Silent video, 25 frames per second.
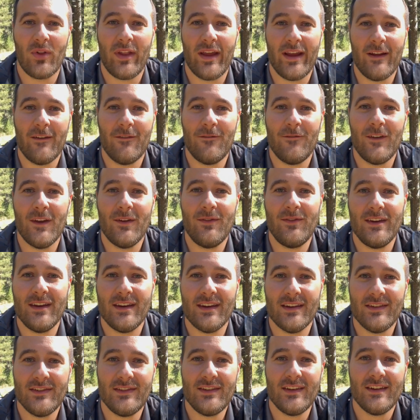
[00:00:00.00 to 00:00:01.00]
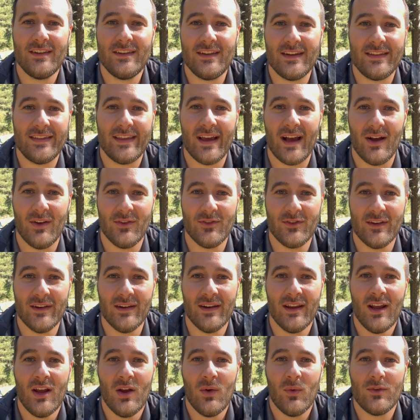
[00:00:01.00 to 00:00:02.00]
like 50 to 60,000,
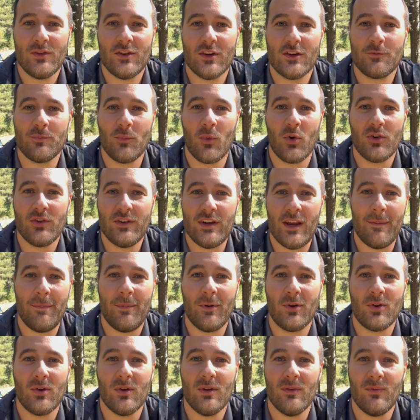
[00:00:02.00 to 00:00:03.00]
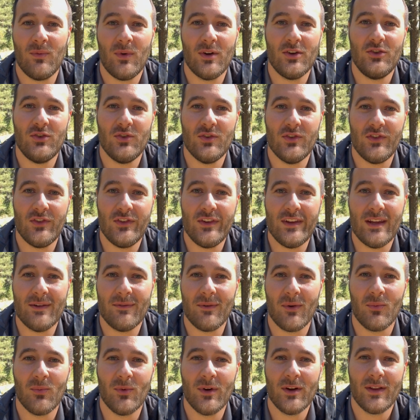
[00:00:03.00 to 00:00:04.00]
which is more typical of what you'd see of
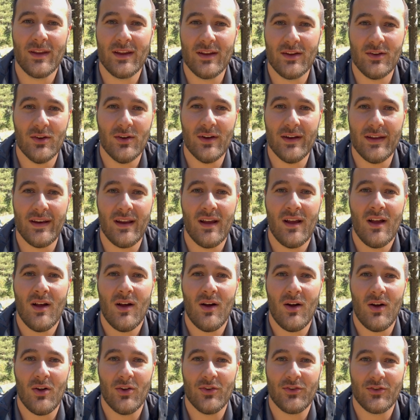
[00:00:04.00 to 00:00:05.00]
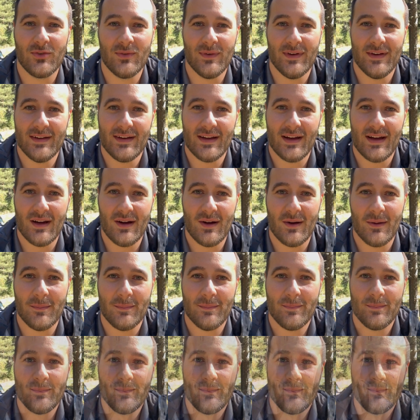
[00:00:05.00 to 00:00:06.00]
a really good all-terrain tire.
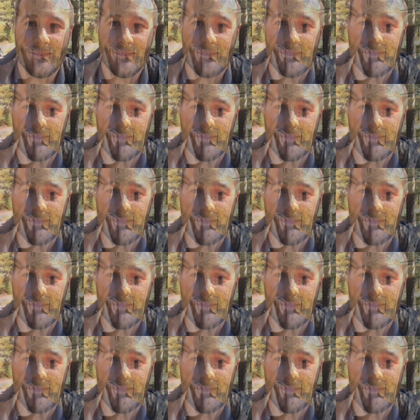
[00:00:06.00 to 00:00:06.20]
Now, if